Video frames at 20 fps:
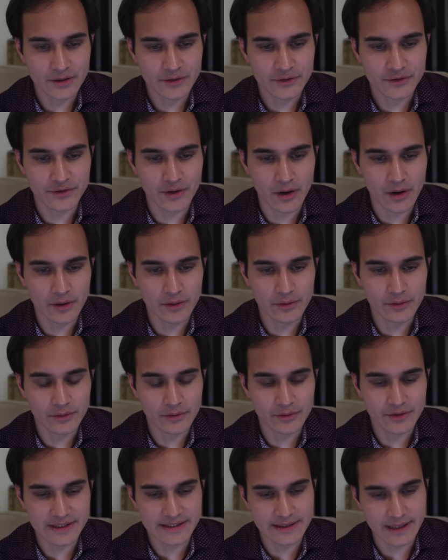So
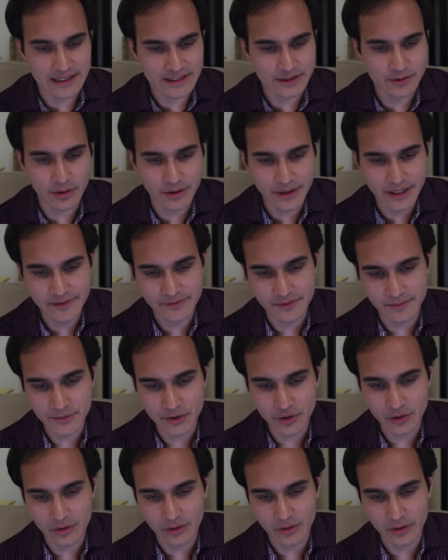this last quote here from
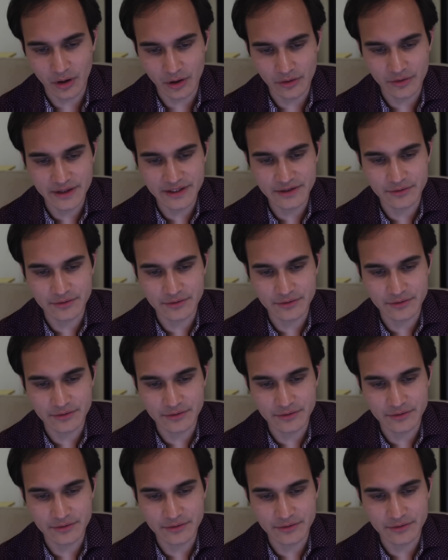Jung on